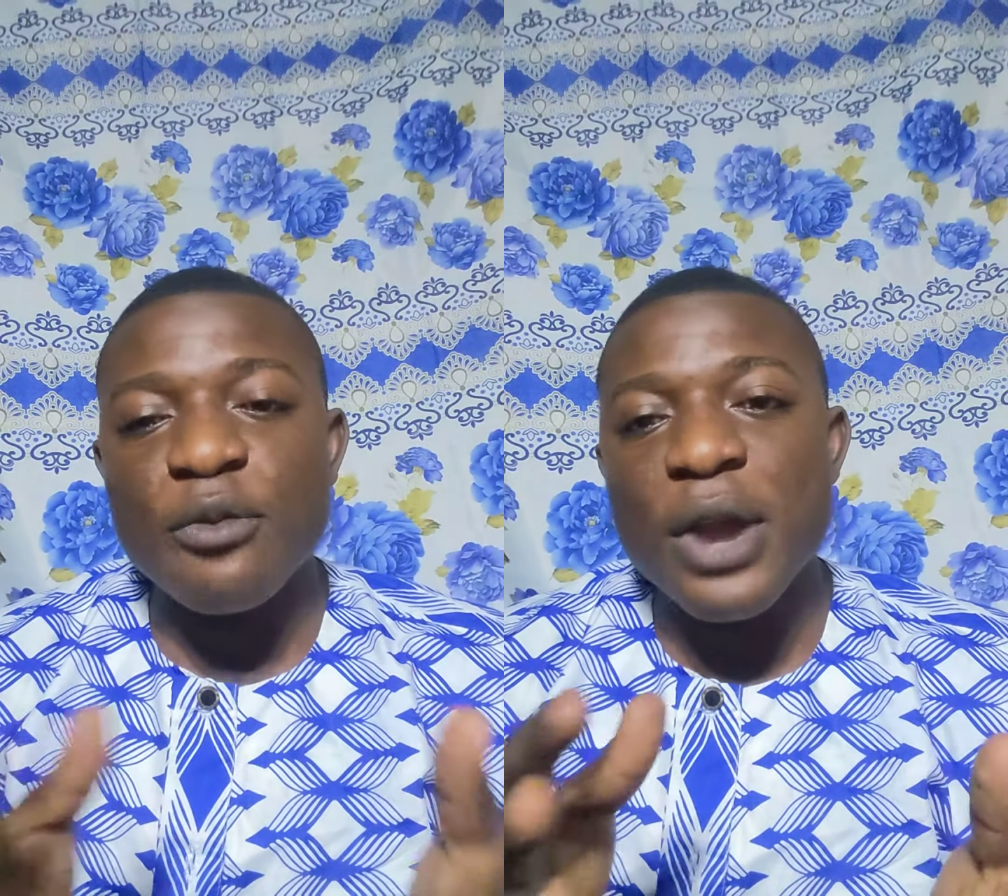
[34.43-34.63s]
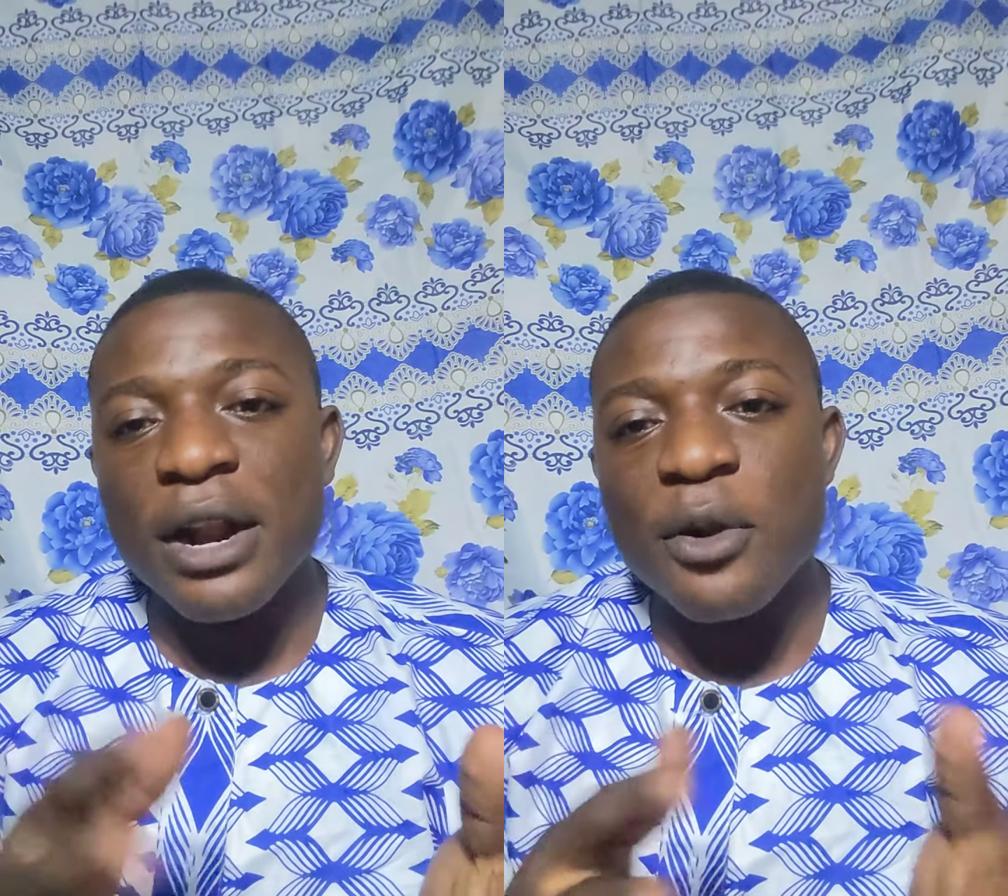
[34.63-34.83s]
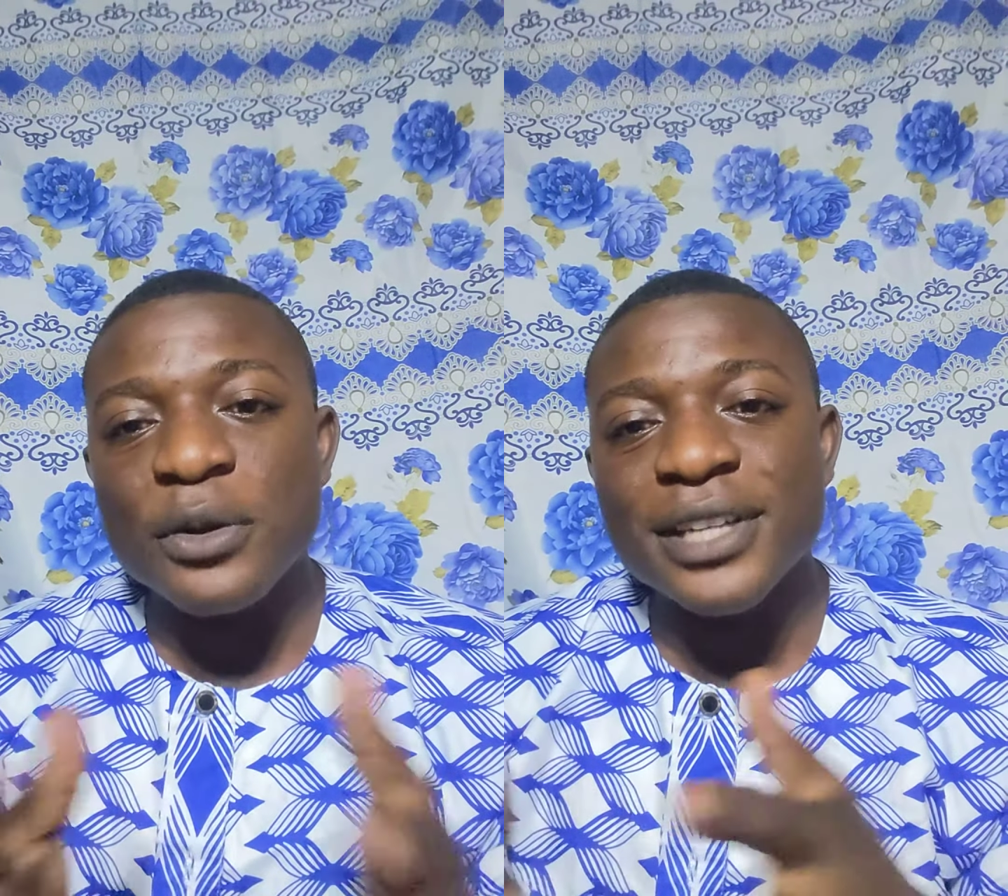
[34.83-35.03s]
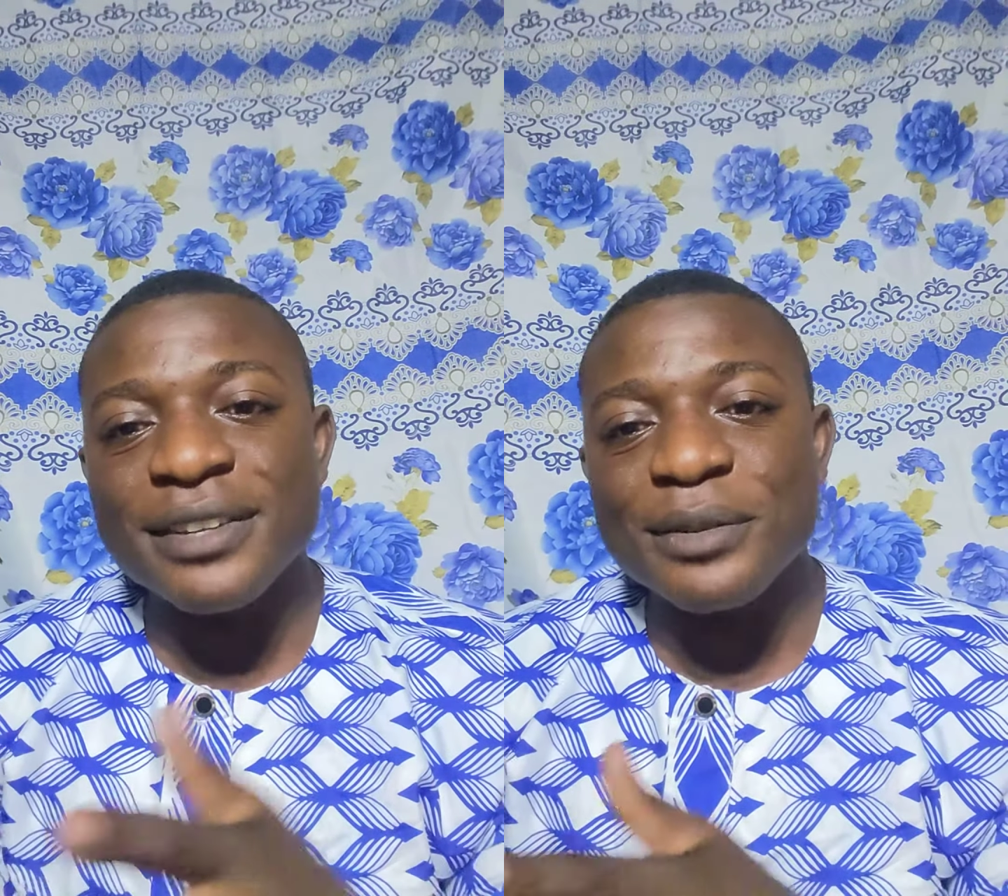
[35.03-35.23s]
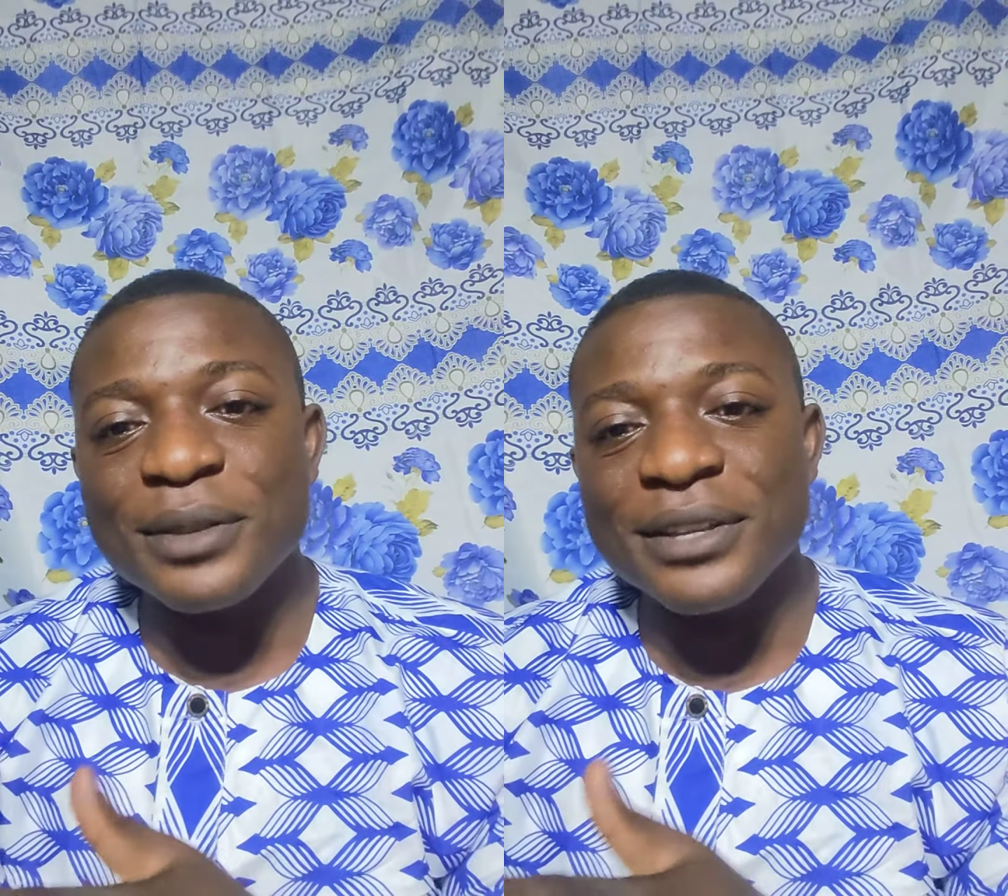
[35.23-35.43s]
if we are
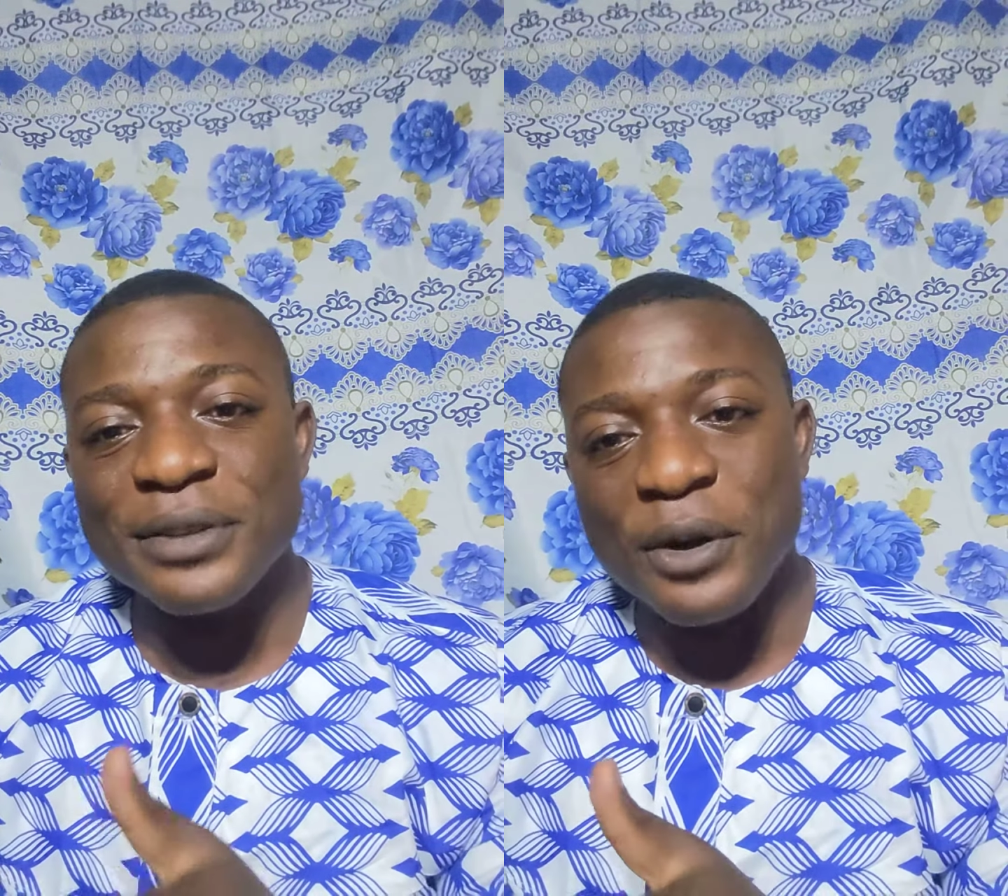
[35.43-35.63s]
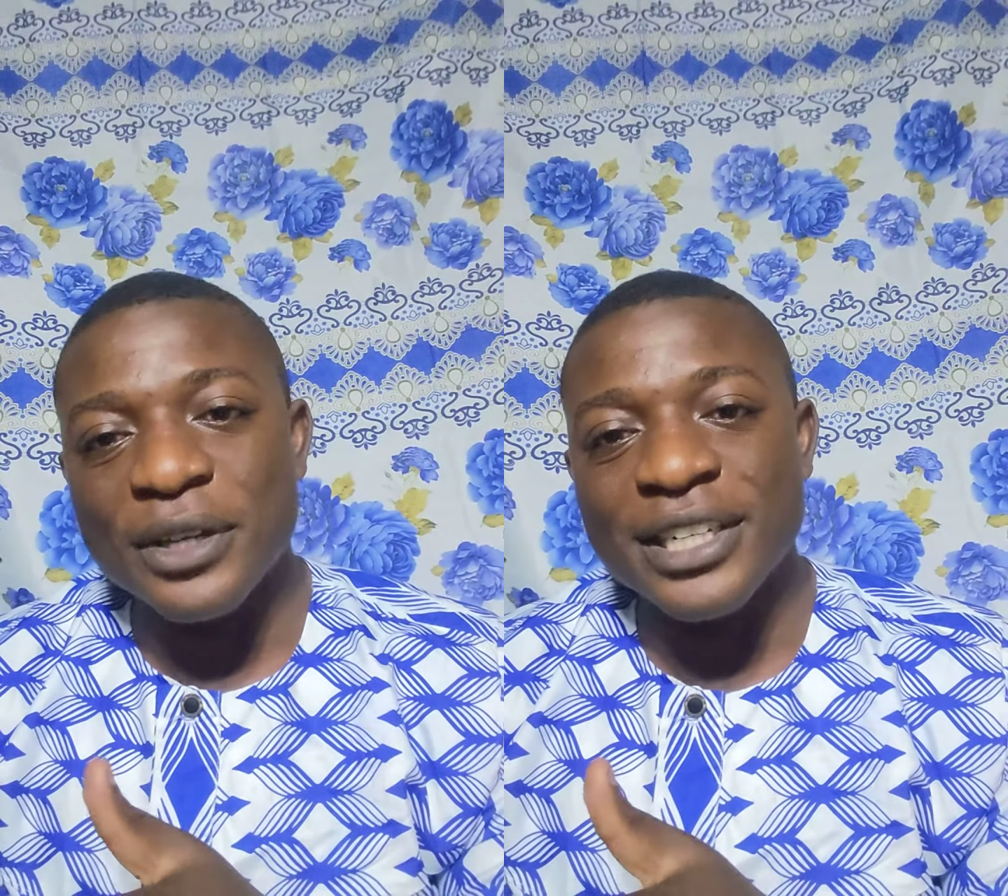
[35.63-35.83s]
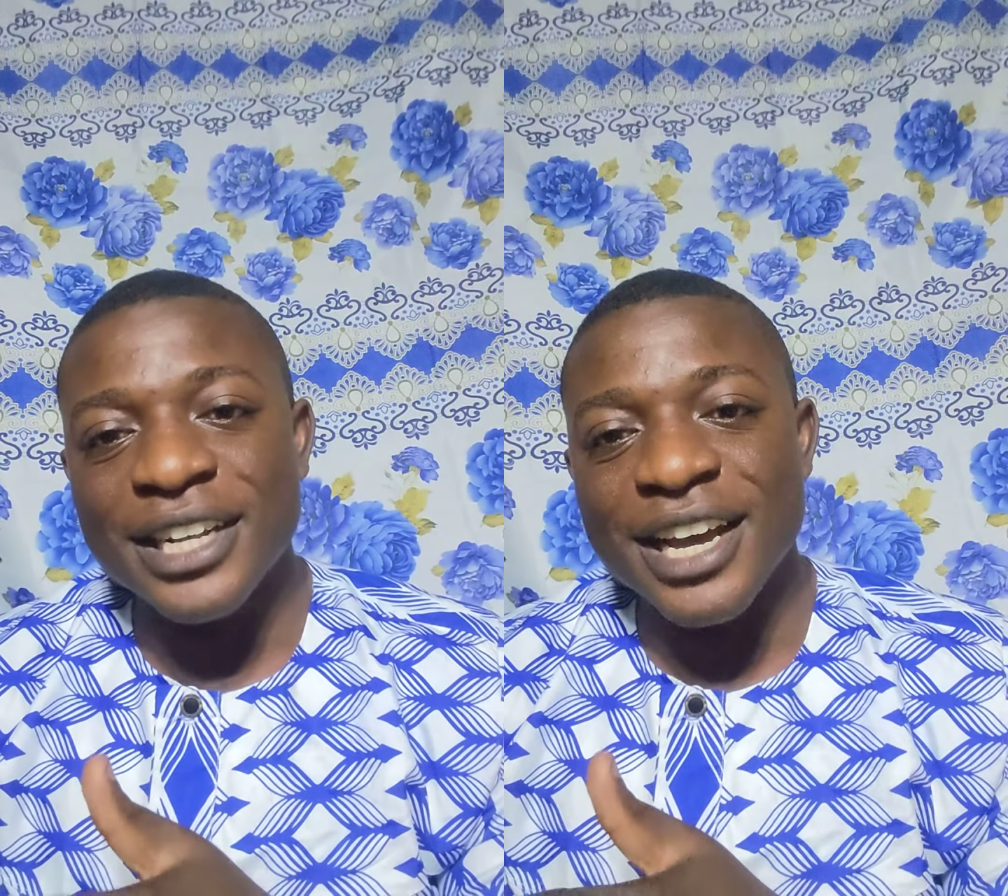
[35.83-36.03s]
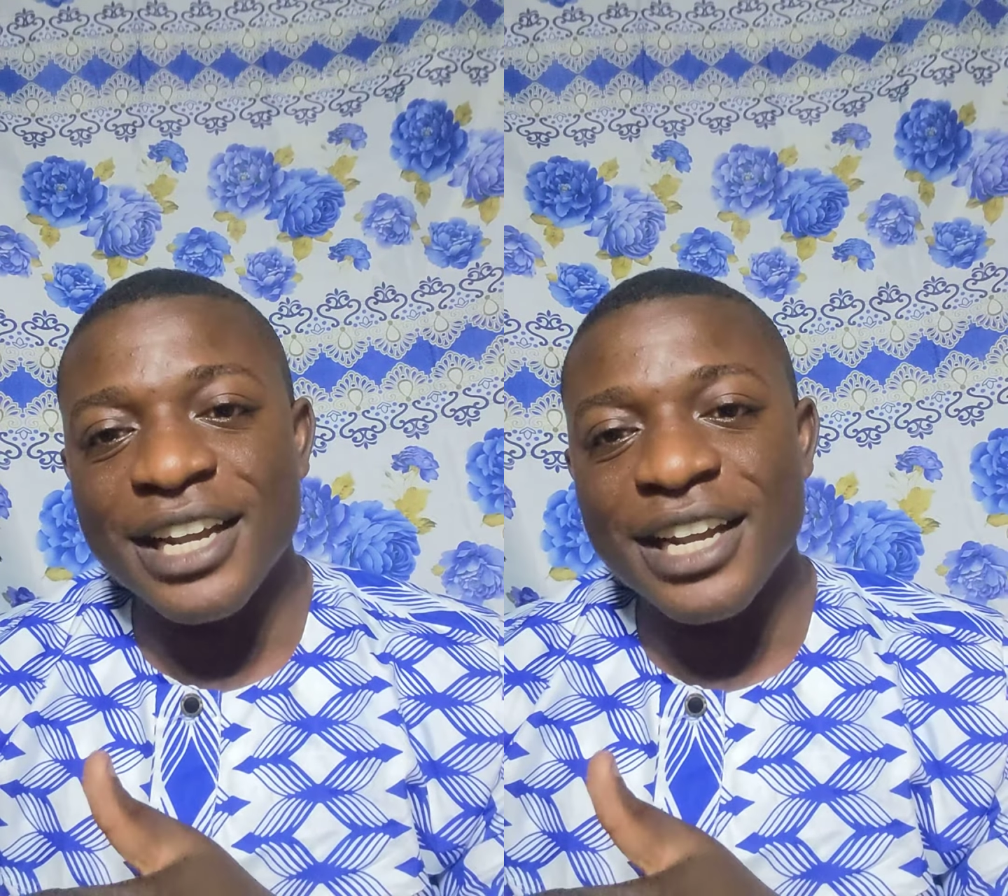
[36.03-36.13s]
closest to the sun